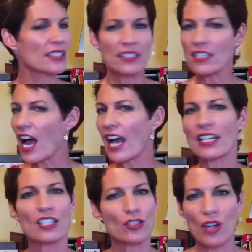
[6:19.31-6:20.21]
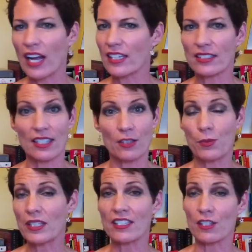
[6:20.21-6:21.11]
It's not a dry as
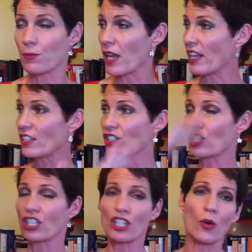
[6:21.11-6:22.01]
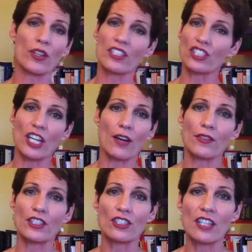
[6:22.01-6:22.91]
dust business plan that's going to go on the
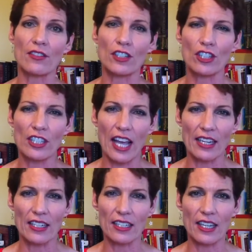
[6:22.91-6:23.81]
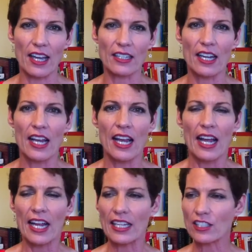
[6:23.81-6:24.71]
shelf and you'll never look at it again.
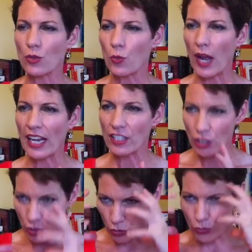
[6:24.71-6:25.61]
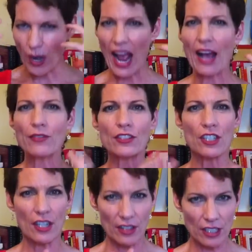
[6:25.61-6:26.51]
It's a way to
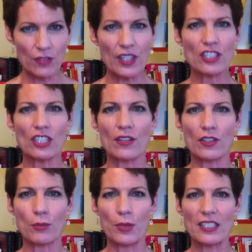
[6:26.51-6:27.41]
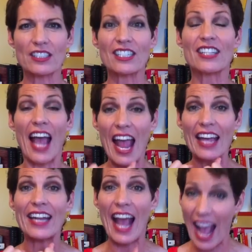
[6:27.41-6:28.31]
craft this vision of your business
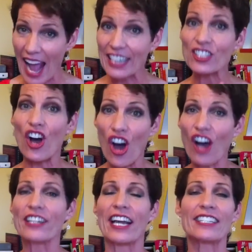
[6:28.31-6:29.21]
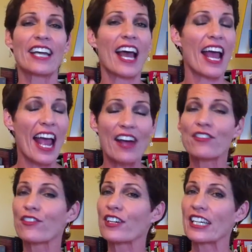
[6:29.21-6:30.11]
and act on it
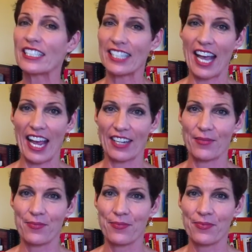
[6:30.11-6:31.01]
every day.